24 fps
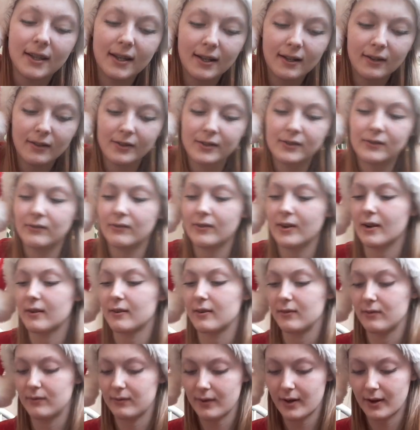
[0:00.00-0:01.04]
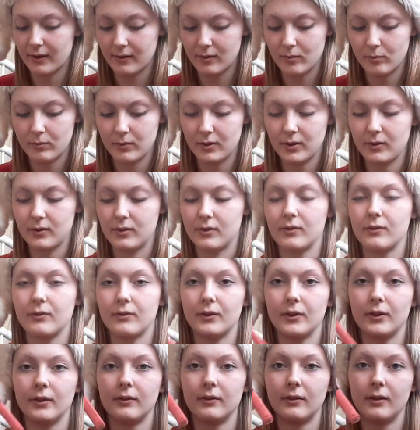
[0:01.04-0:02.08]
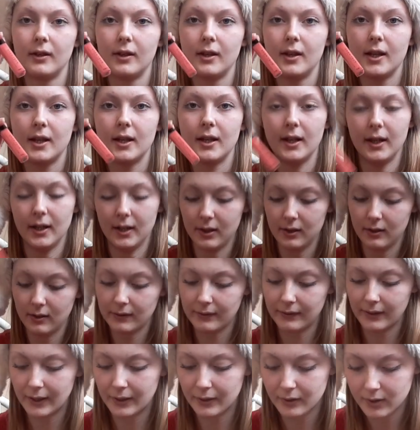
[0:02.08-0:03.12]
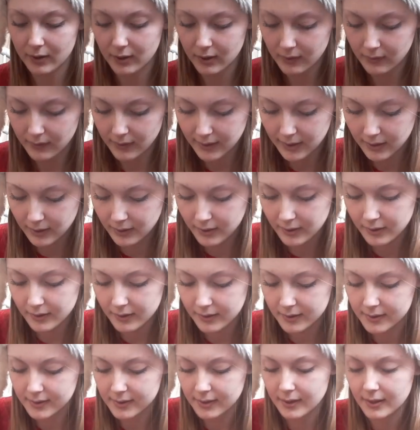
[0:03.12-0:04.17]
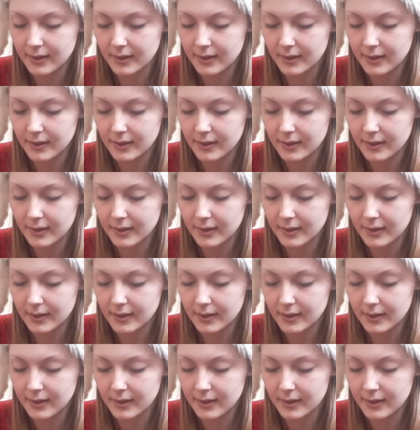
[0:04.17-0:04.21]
It looks very, very beautiful. I love how cute it looks.